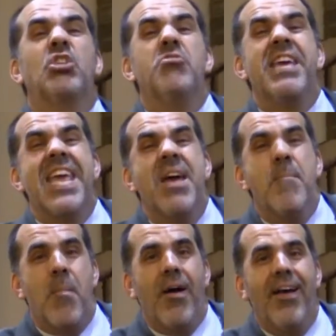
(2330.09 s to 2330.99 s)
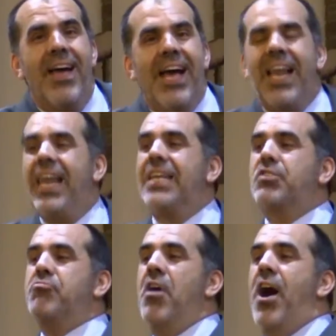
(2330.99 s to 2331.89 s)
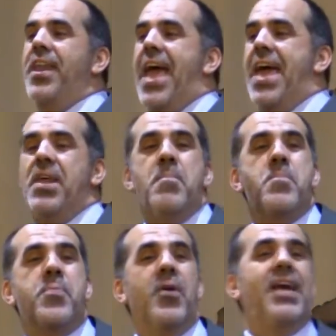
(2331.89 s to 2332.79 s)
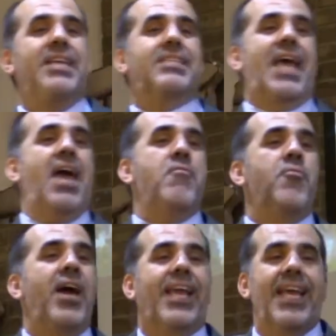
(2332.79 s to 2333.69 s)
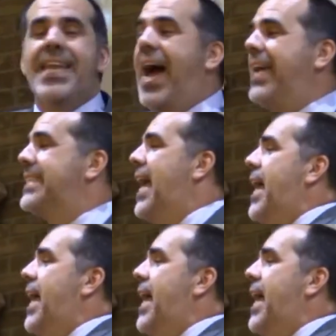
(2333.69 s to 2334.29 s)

to Him. Let's run and embrace and recognize